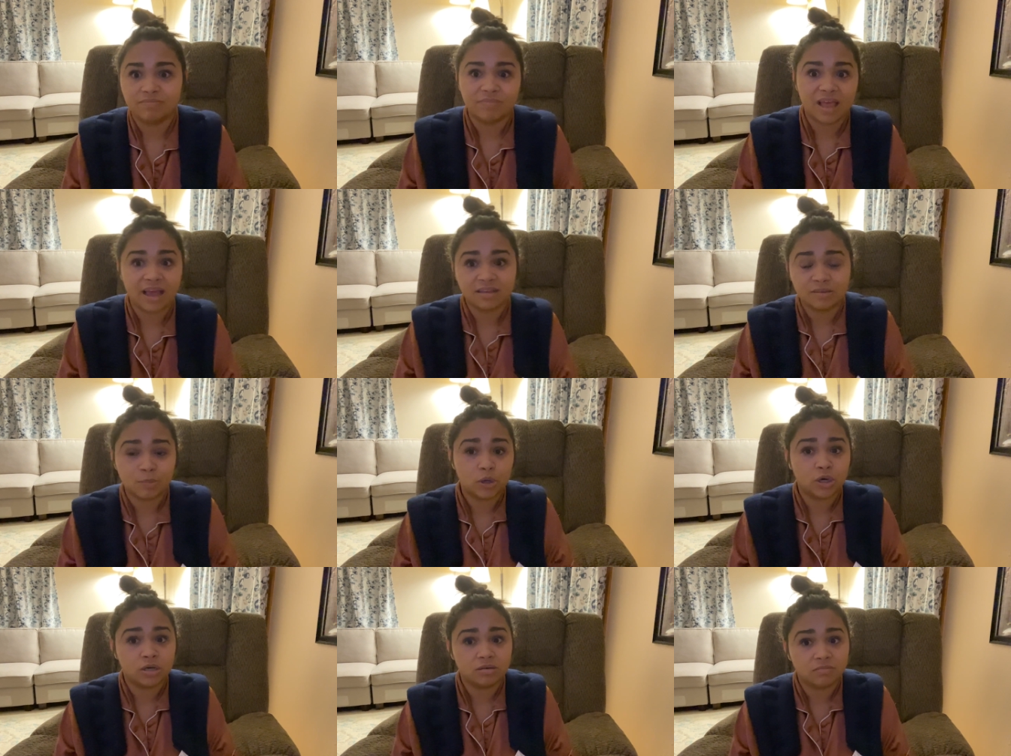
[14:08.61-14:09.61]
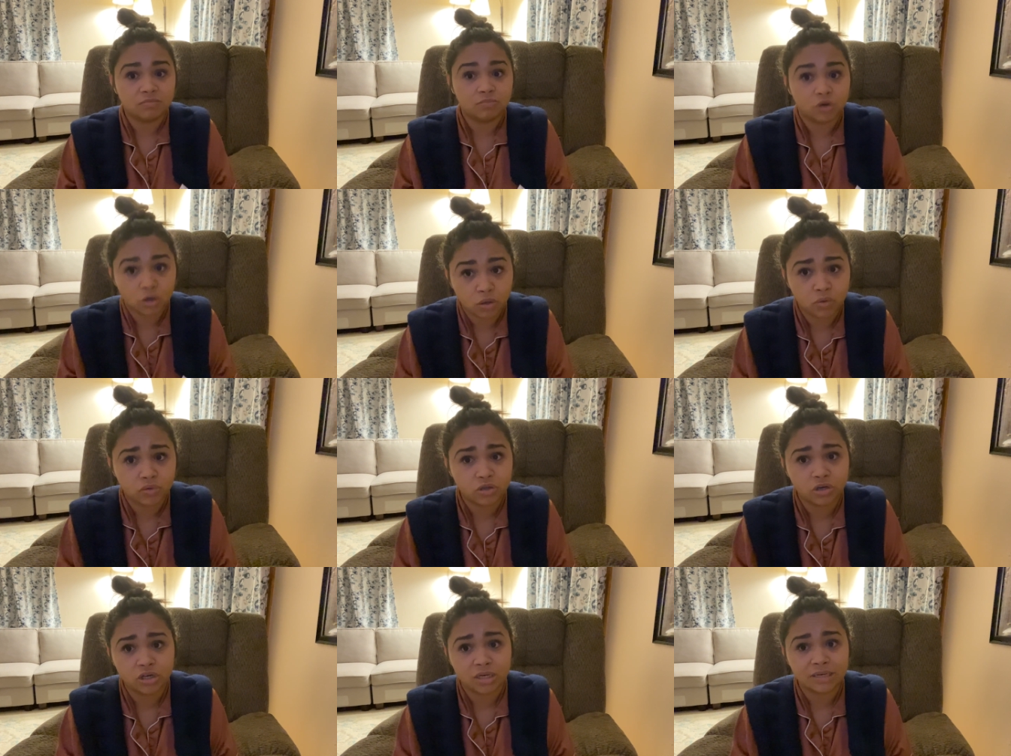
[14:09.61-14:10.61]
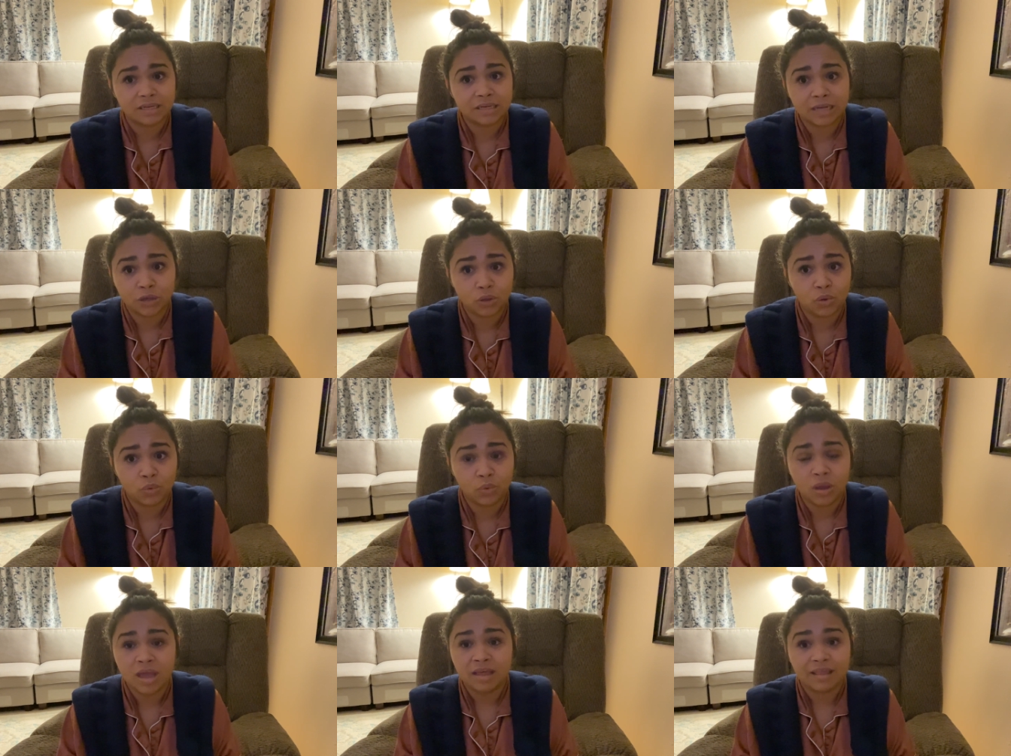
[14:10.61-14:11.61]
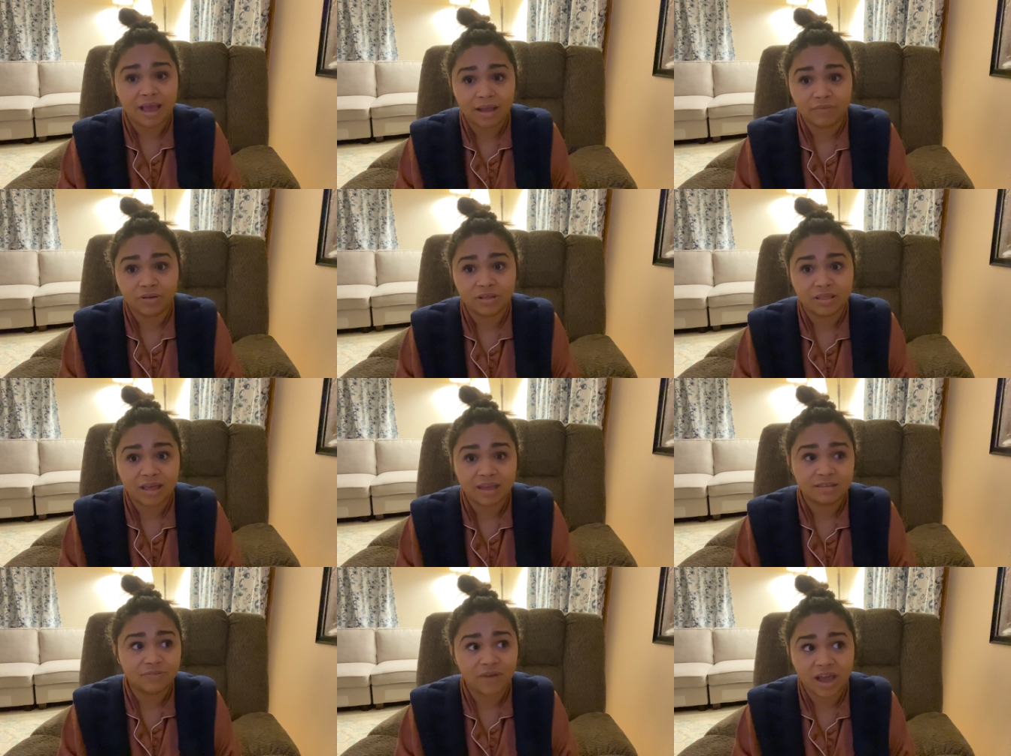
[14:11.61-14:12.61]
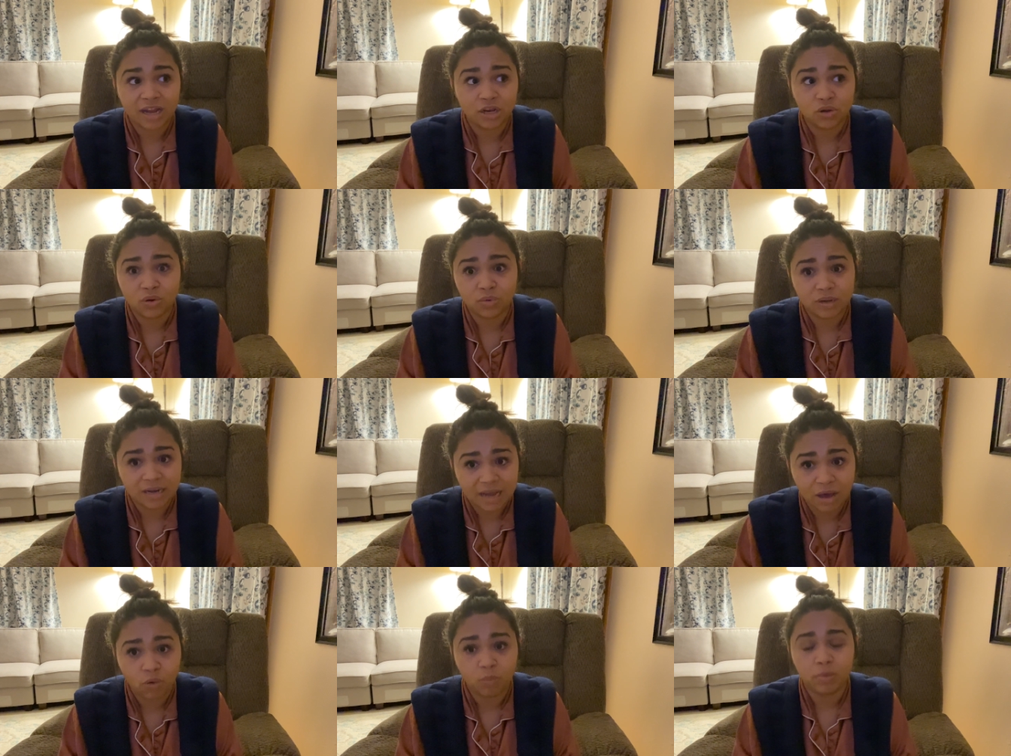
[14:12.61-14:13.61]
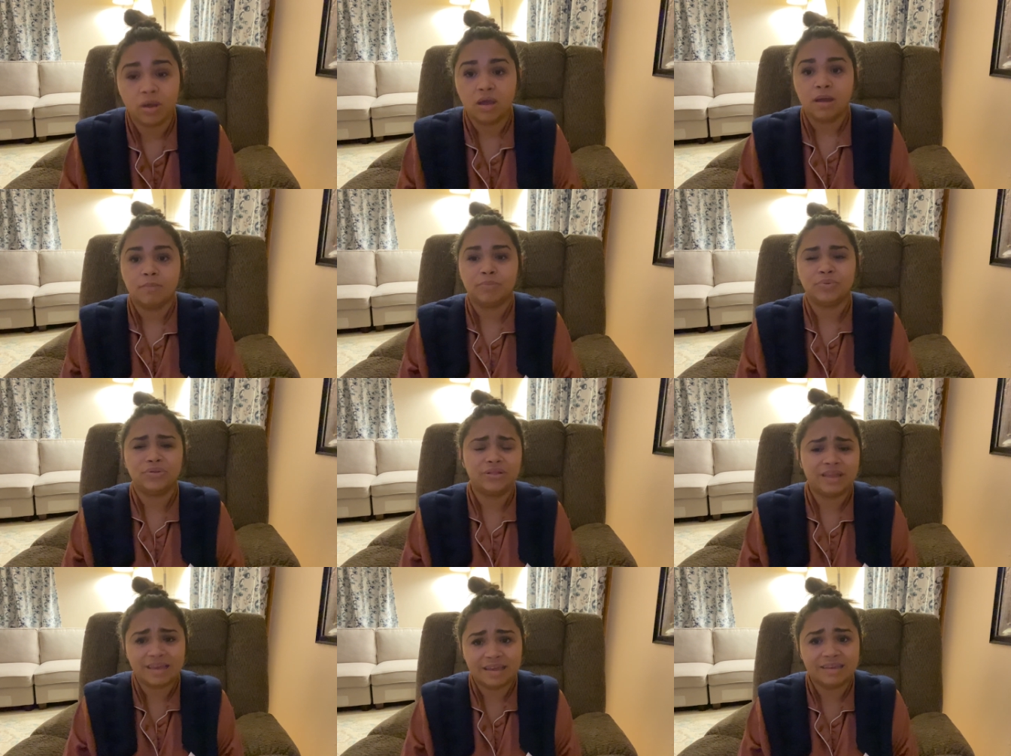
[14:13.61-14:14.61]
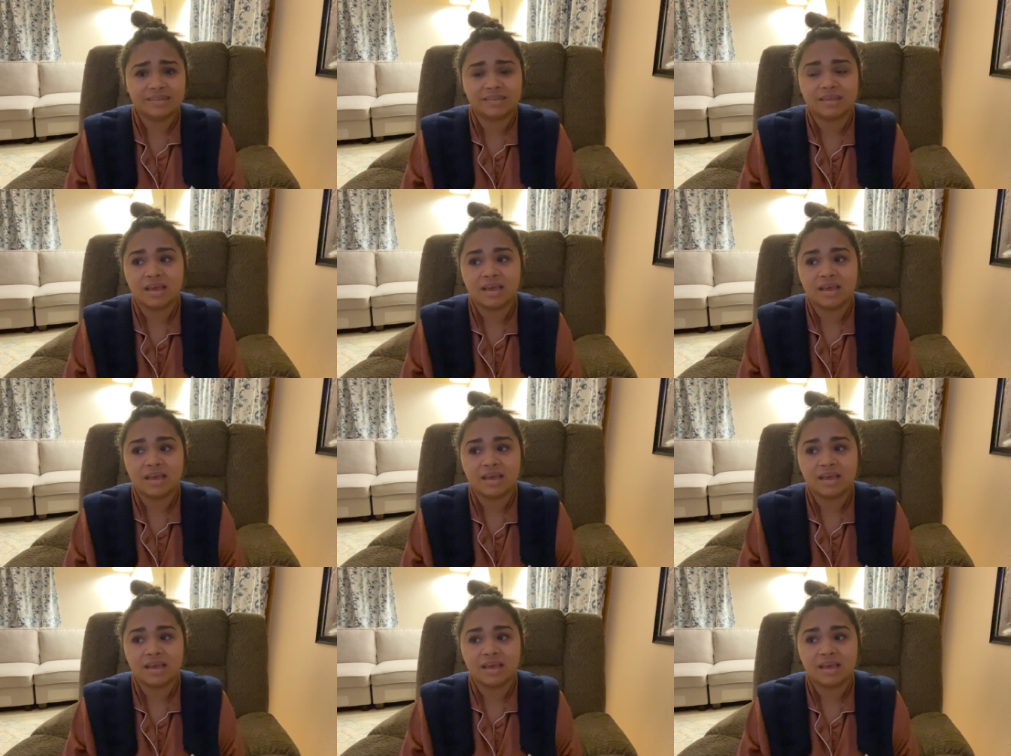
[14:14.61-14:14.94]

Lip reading: expert neurosurgeon to tell you that everything's fine, you don't need help. Please,